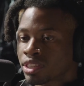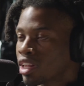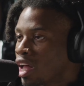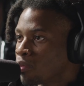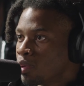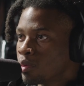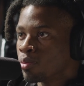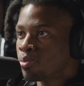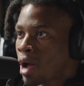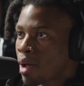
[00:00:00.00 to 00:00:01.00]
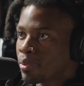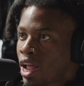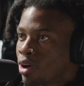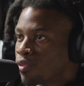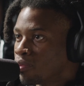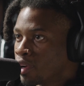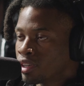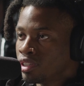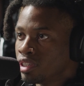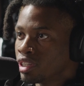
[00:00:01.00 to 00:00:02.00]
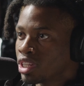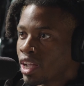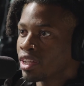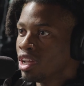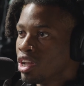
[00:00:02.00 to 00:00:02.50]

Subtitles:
a lot of people popping out from their hood, like